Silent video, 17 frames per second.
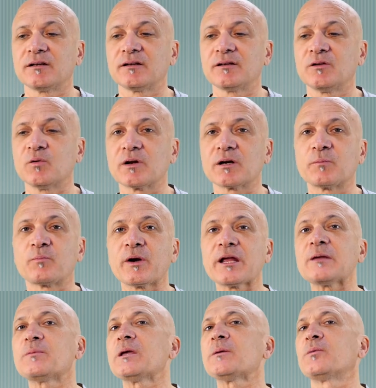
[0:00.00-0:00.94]
you want to
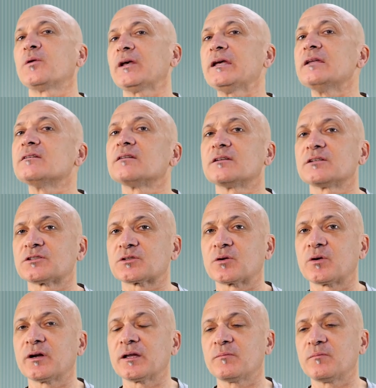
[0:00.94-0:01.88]
bring people into the
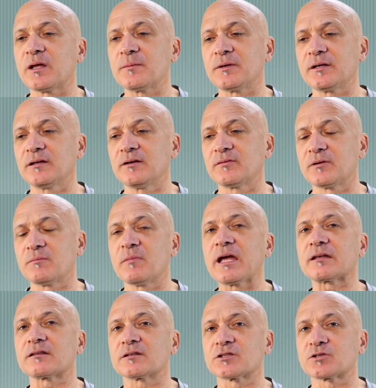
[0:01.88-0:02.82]
story and maybe even
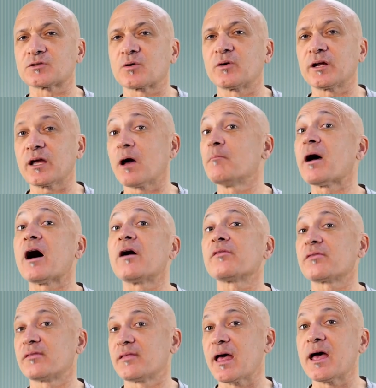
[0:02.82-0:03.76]
make the story
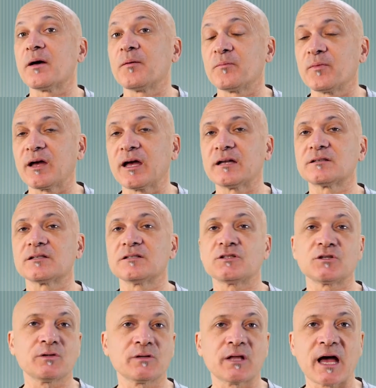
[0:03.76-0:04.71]
about them. And to
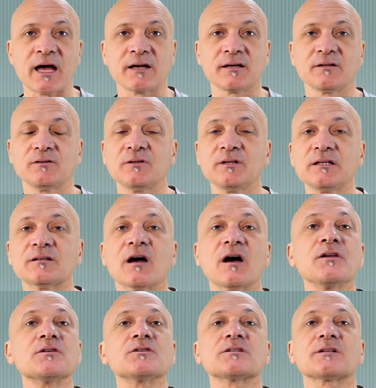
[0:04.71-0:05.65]
do that, you need to
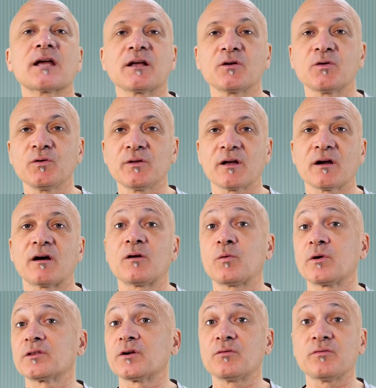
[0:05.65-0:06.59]
understand who they are,
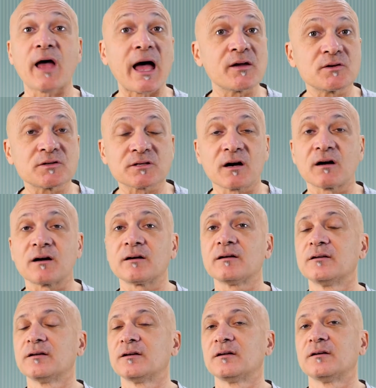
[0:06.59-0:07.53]
what their values
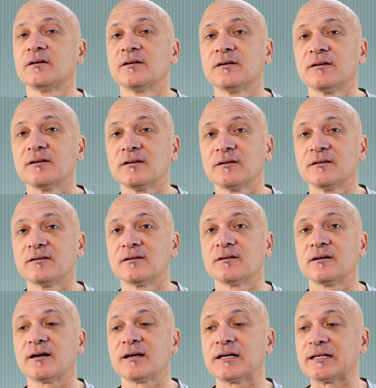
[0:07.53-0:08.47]
are,
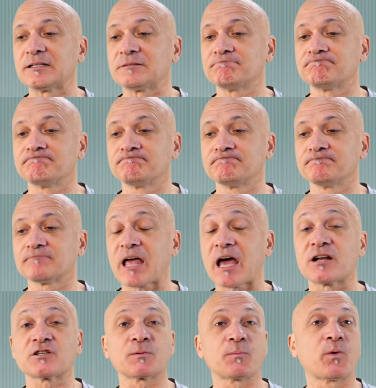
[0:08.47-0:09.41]
how
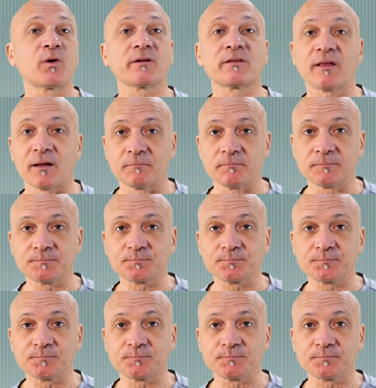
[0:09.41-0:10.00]
to support them.